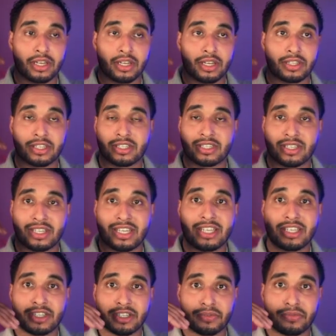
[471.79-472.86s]
it is
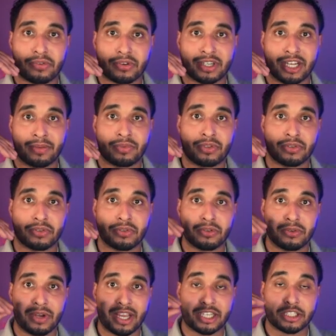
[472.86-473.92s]
easier for them to
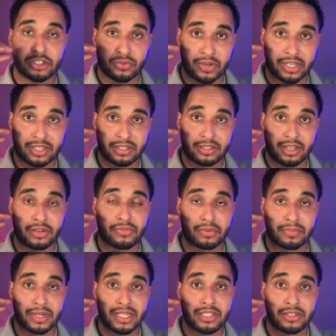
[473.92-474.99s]
extract
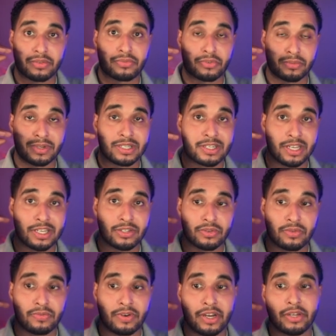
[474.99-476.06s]
information from a JSON
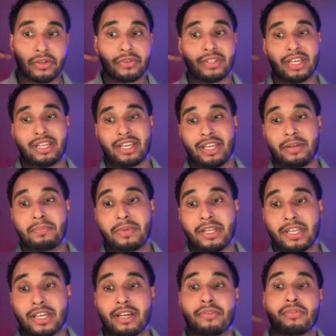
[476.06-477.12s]
file than a
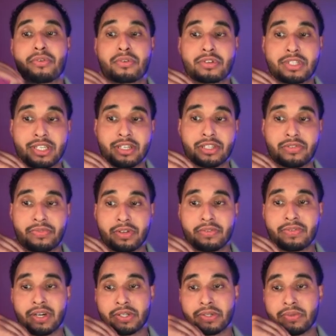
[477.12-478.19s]
PDF or CSV
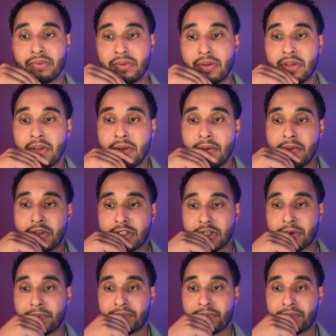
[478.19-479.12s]
file. So